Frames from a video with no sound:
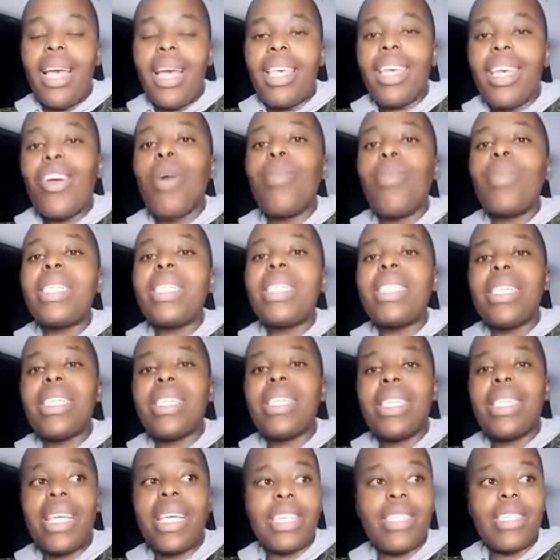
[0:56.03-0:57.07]
He
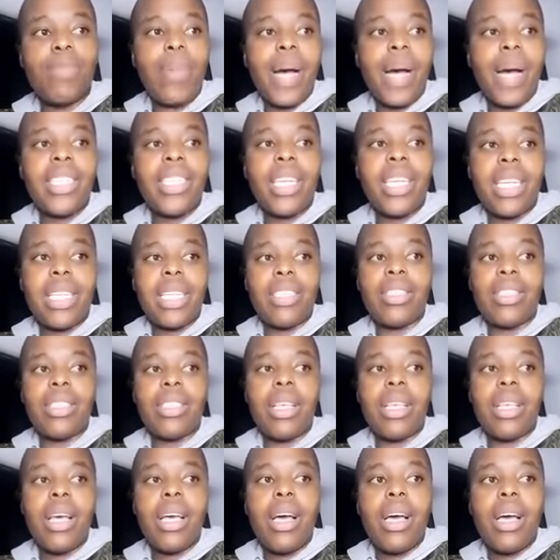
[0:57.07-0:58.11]
completed his
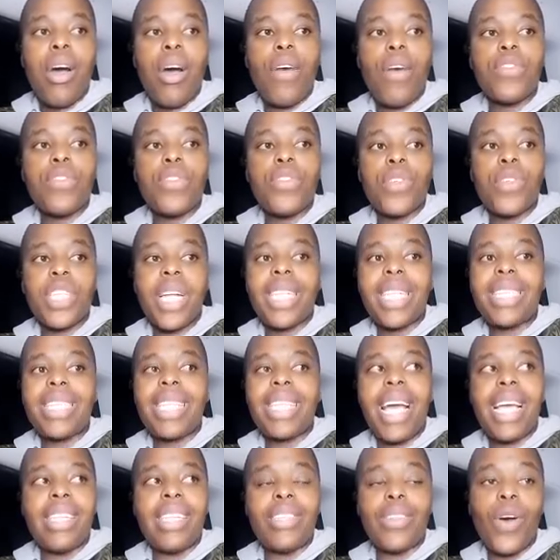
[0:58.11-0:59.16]
bachelor's of social
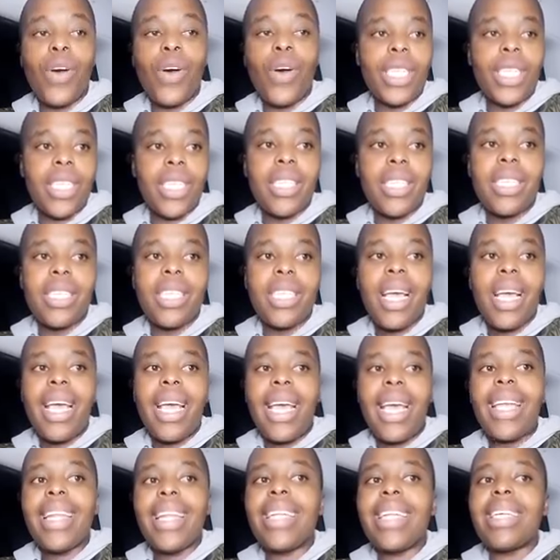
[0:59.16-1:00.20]
science honors
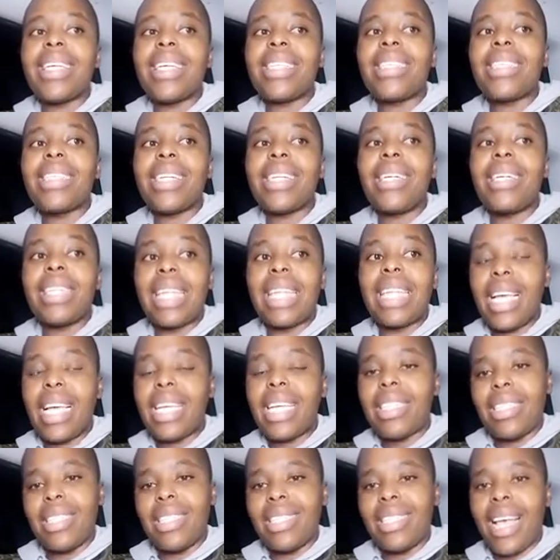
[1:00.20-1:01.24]
in Industrial
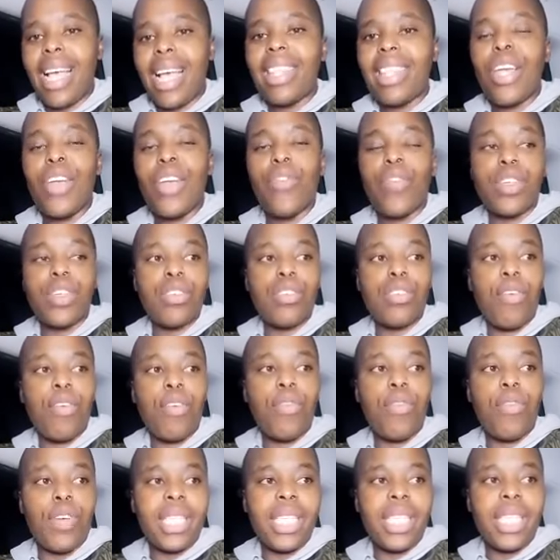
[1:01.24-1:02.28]
Relations at the University
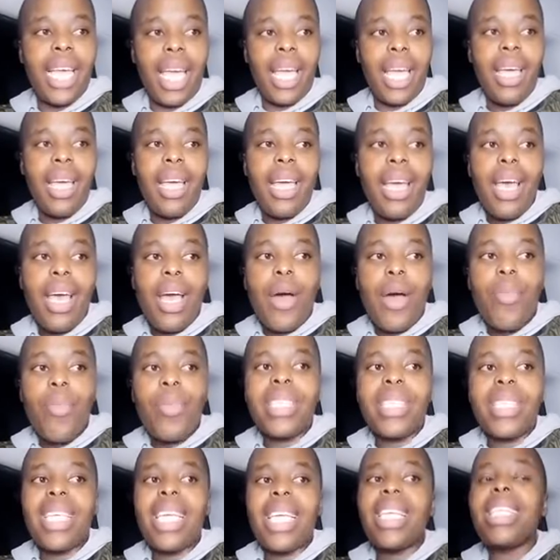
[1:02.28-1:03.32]
of Fort Hare,
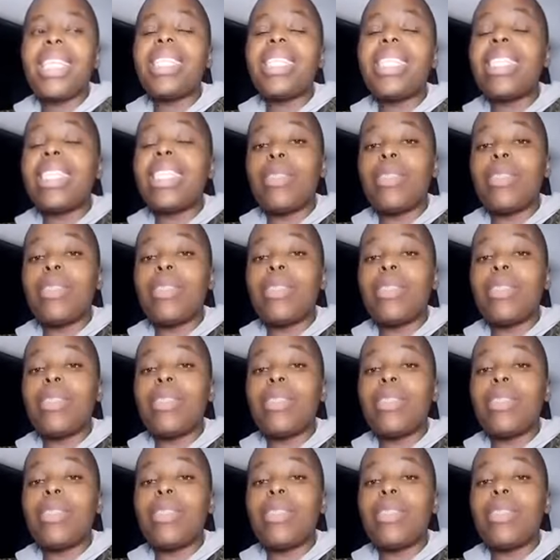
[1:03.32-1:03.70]
presented his